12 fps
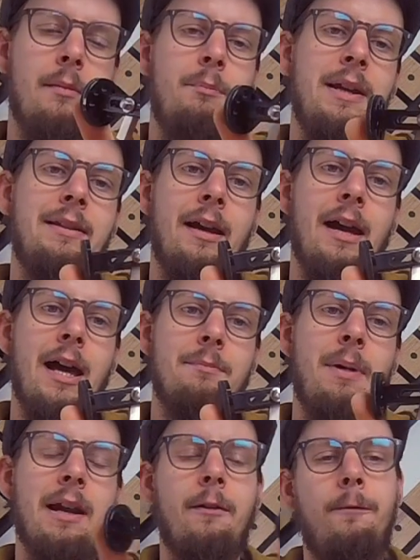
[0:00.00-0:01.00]
beta head
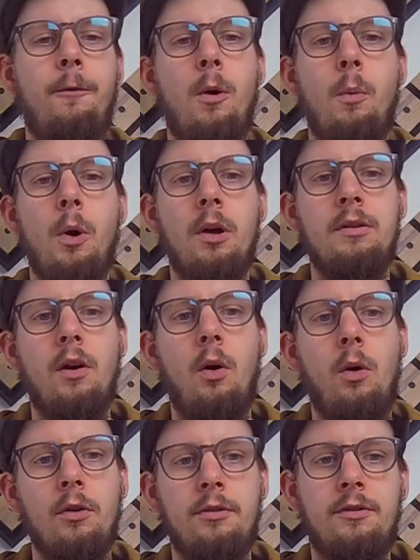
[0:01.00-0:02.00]
back and forward
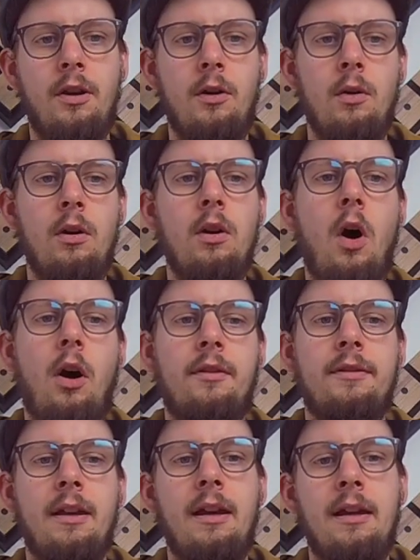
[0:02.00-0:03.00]
also
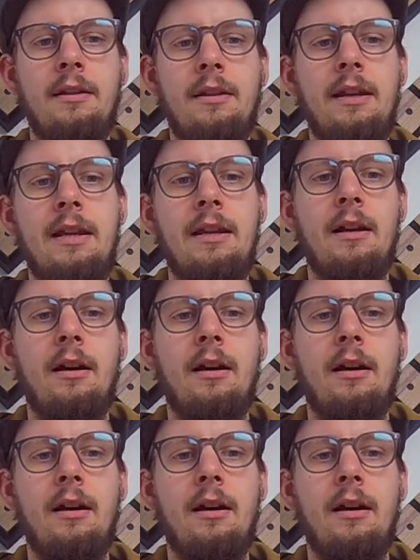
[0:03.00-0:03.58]
locks in the